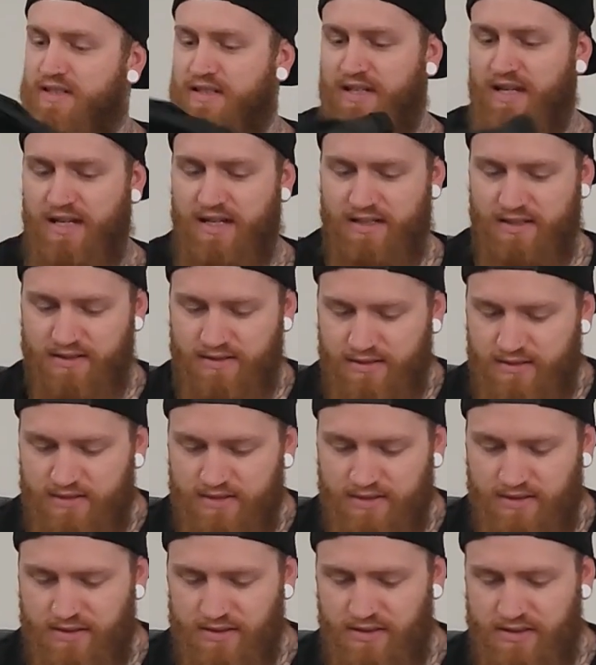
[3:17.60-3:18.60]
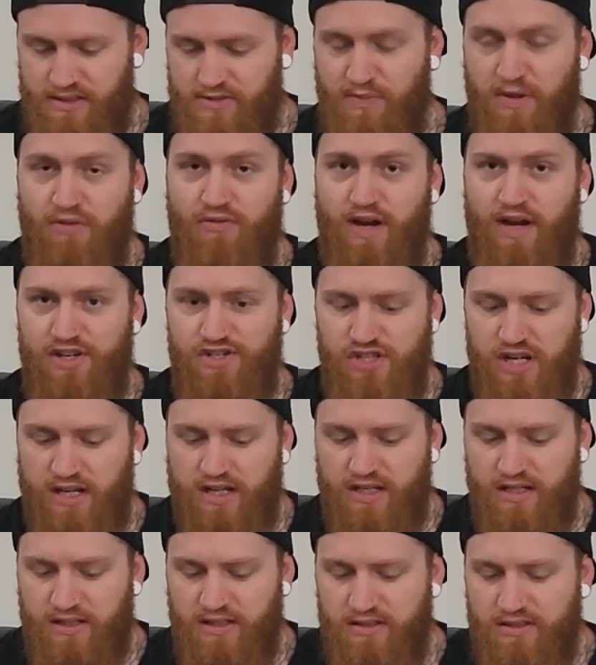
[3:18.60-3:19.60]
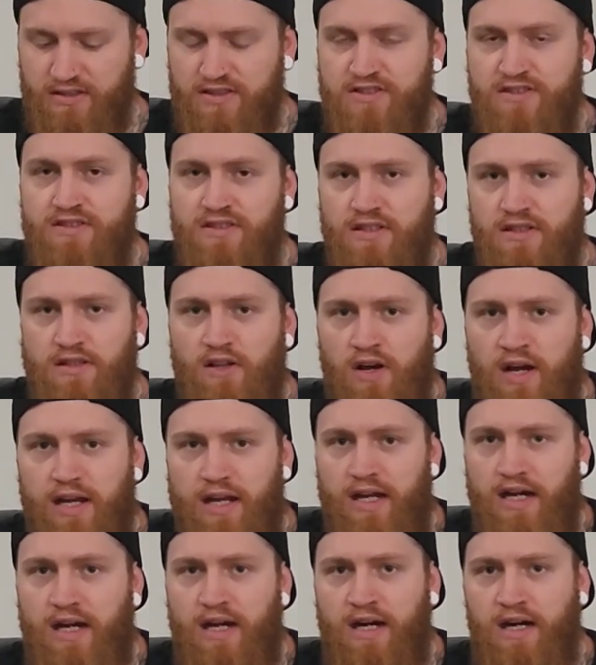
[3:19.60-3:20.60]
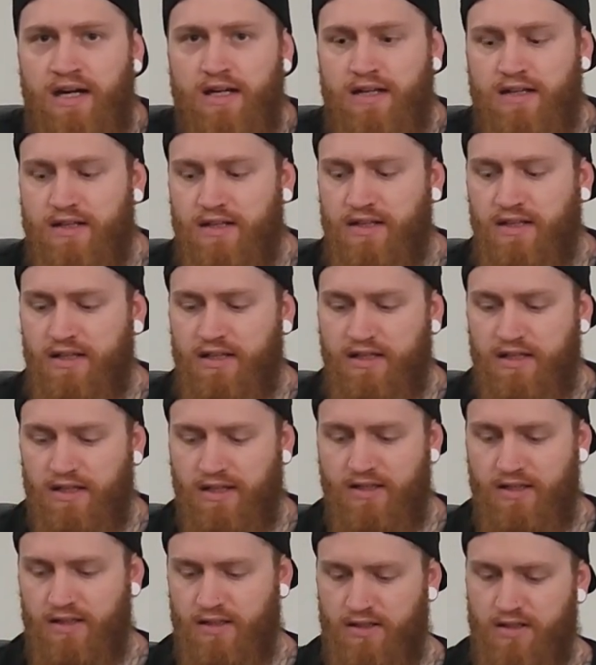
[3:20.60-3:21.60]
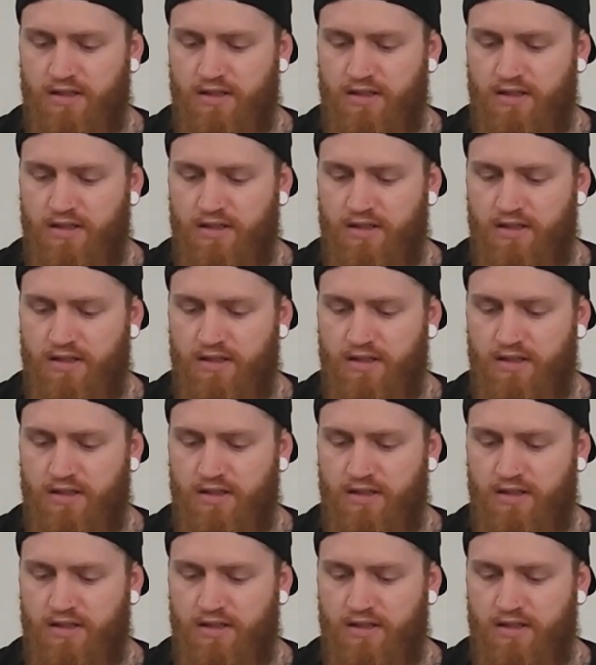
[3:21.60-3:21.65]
Now, this is my rain jacket. This is the LIGHTHEART gear